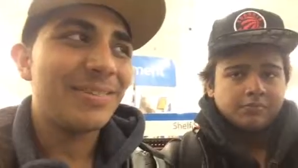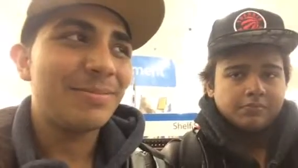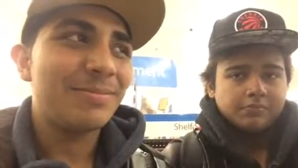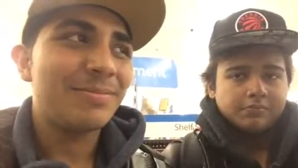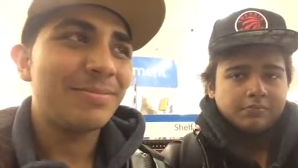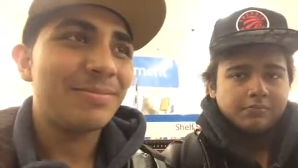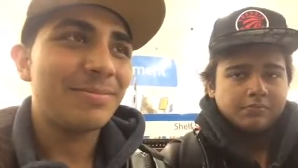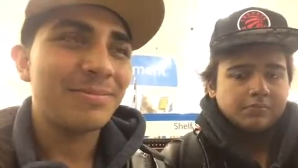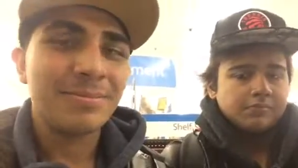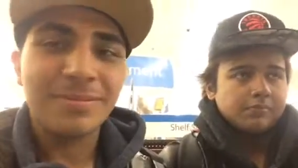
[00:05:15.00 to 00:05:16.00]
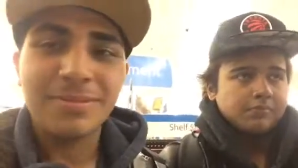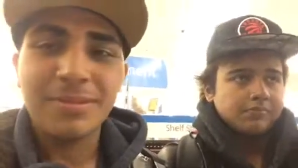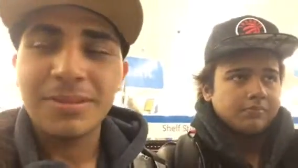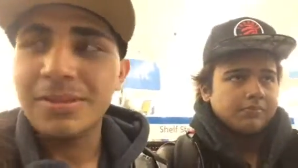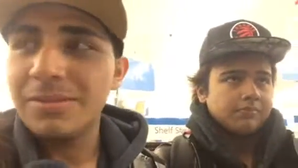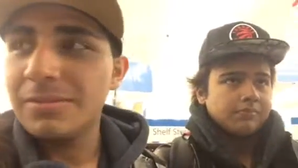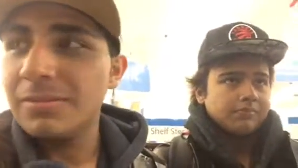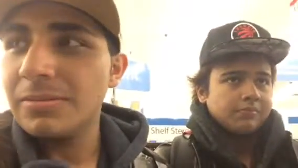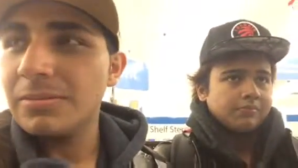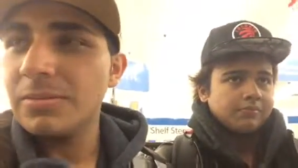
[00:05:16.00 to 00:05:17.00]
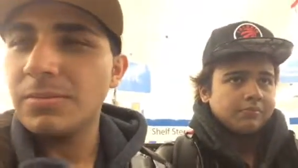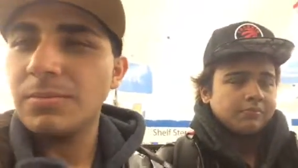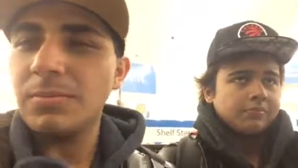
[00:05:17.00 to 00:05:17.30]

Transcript: No one is speaking in this clip.